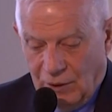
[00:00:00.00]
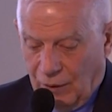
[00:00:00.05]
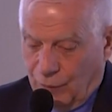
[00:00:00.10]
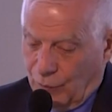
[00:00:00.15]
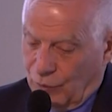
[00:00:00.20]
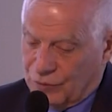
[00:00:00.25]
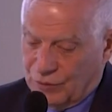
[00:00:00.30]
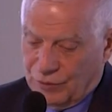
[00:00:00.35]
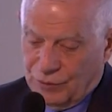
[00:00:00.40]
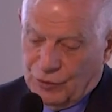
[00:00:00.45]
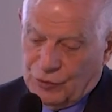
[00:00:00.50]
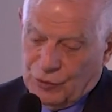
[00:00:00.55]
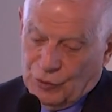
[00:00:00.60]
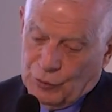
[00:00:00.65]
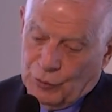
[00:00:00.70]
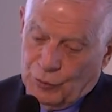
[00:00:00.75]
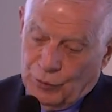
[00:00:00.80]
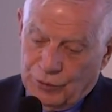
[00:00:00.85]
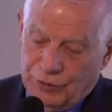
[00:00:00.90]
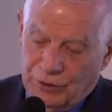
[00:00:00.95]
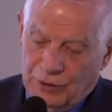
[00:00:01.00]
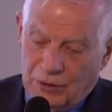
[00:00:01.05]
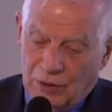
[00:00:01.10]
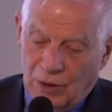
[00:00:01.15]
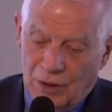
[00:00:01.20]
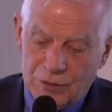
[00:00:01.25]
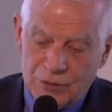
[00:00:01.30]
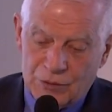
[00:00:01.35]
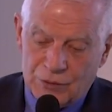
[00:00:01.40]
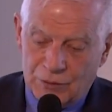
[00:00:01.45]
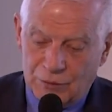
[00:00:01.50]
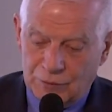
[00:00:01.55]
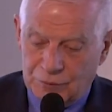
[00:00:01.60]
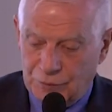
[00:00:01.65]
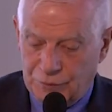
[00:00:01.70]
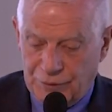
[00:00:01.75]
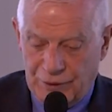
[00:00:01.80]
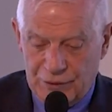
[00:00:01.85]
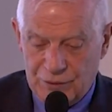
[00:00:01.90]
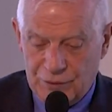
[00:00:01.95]
I was in the Security Council
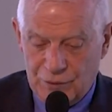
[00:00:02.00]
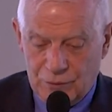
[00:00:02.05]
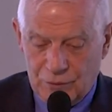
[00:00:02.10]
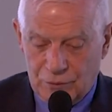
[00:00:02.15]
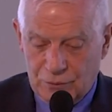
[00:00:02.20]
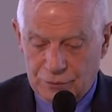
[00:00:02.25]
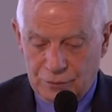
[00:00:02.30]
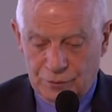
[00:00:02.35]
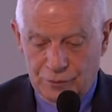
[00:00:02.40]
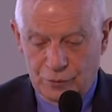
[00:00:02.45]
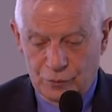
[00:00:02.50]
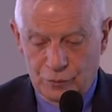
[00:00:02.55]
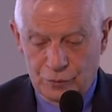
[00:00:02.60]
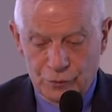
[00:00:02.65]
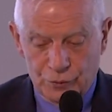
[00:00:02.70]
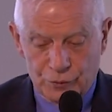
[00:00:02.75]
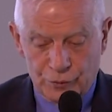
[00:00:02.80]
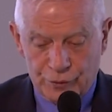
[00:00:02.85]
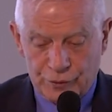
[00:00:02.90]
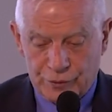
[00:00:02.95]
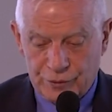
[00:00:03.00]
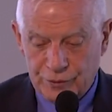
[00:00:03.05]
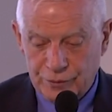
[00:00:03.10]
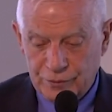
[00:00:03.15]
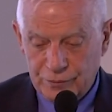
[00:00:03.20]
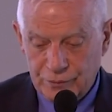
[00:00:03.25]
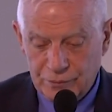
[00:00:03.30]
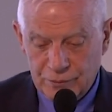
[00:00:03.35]
two days ago in New York,